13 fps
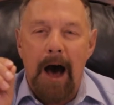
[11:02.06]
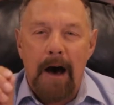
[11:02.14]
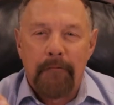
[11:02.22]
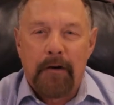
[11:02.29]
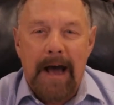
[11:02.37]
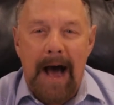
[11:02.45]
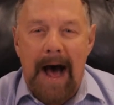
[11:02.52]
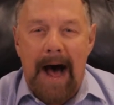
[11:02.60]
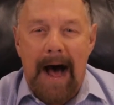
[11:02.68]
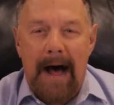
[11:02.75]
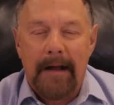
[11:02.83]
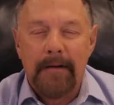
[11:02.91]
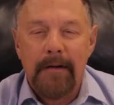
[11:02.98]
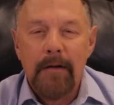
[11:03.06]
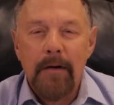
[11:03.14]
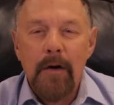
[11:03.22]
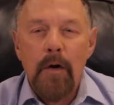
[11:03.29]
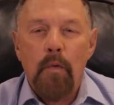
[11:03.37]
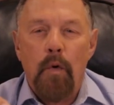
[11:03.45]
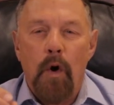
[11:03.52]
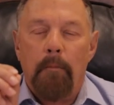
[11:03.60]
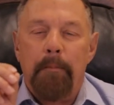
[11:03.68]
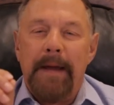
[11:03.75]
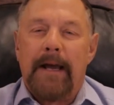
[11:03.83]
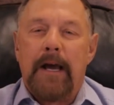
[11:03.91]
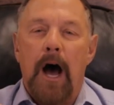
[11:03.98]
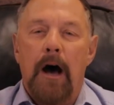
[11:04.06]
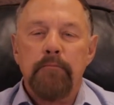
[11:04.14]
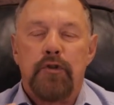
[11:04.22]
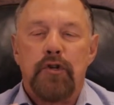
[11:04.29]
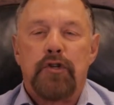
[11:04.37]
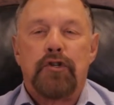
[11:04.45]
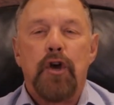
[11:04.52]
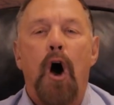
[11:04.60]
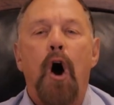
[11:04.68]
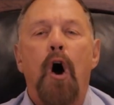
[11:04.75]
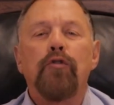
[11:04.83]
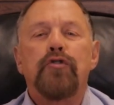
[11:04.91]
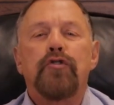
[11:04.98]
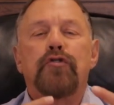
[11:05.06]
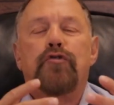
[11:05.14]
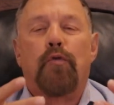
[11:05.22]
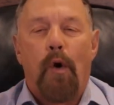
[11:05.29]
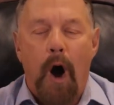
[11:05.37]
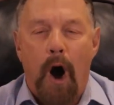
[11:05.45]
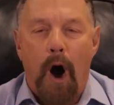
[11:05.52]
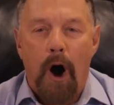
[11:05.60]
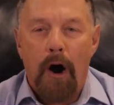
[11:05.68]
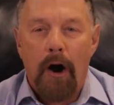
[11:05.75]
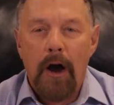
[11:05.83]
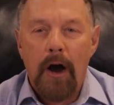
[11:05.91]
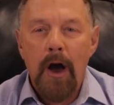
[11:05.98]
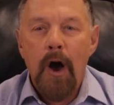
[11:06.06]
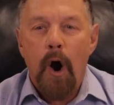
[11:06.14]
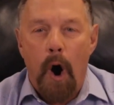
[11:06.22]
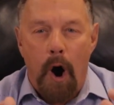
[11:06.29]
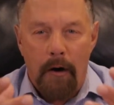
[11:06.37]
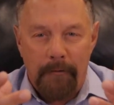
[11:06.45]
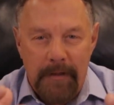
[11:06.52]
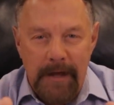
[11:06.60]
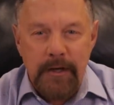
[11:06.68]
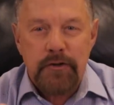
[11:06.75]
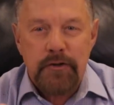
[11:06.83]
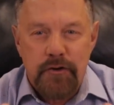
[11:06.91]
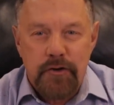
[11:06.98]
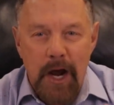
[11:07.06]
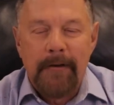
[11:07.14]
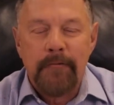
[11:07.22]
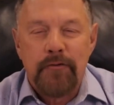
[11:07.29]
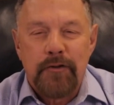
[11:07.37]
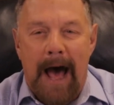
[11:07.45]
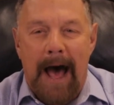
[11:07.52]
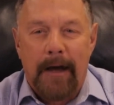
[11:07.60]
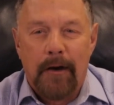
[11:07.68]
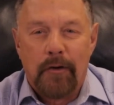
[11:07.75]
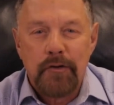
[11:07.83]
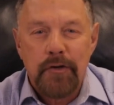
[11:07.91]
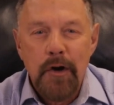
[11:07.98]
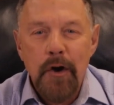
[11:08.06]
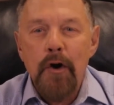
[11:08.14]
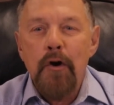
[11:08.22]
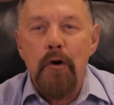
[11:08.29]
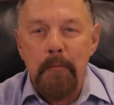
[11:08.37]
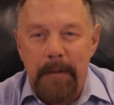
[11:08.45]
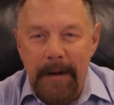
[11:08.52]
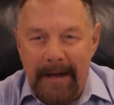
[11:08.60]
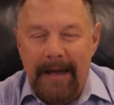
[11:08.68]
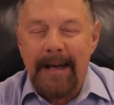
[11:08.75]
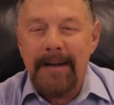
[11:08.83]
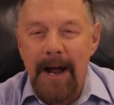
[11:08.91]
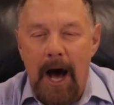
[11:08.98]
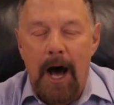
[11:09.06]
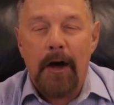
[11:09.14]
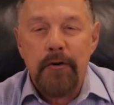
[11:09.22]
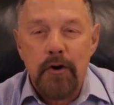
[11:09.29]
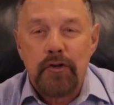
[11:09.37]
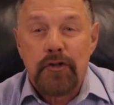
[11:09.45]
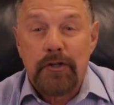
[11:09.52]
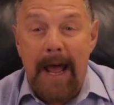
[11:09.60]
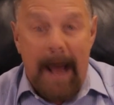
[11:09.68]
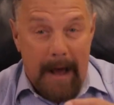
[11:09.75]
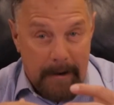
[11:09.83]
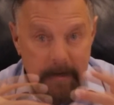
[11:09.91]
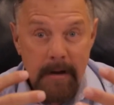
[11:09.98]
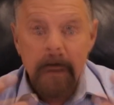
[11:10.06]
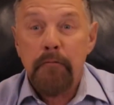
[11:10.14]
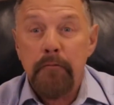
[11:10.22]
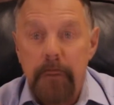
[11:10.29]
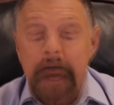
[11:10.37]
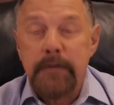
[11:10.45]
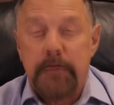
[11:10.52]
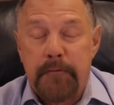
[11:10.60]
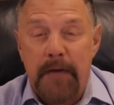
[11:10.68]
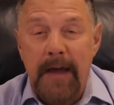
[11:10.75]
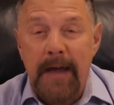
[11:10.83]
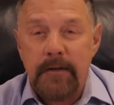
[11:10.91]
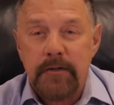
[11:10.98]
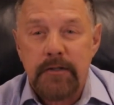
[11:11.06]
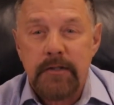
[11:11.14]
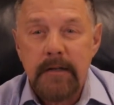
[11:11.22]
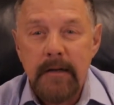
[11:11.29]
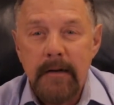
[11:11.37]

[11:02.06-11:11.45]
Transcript: of God will become so strong on these Gentiles who begin to understand these feasts